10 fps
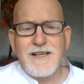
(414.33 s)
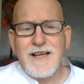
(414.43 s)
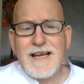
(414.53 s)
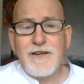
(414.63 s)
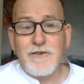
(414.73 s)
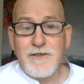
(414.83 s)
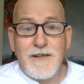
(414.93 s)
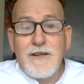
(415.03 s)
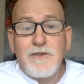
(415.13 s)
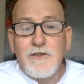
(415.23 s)
he
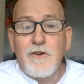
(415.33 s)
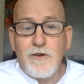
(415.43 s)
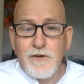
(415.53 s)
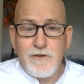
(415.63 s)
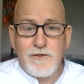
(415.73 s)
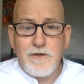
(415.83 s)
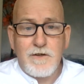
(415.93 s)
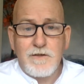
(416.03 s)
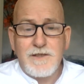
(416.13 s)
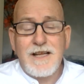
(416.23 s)
doesn't argue in
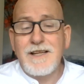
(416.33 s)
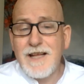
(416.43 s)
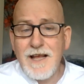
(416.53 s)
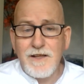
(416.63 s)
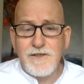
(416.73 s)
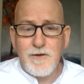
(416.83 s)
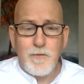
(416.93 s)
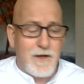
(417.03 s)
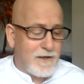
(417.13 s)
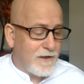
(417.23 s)
circles. Intelligent
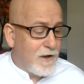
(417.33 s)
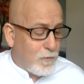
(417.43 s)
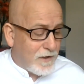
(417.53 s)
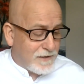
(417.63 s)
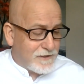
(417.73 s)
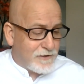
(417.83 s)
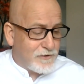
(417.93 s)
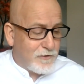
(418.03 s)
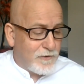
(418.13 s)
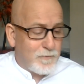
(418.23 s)
man. Well, actually, it's
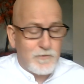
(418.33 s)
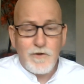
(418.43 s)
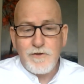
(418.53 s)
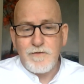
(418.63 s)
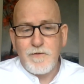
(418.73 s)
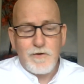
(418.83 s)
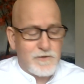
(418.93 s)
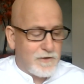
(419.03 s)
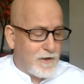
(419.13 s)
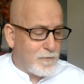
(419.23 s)
two of them: Roger
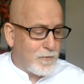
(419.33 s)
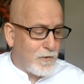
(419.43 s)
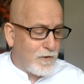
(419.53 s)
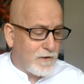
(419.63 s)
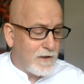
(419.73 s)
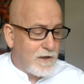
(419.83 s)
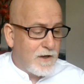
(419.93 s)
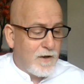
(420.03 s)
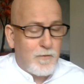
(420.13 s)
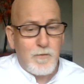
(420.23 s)
Foster and Paul
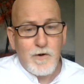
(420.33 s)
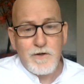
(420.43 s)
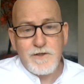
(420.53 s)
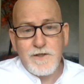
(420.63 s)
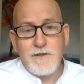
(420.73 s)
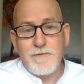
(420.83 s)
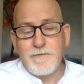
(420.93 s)
Marston,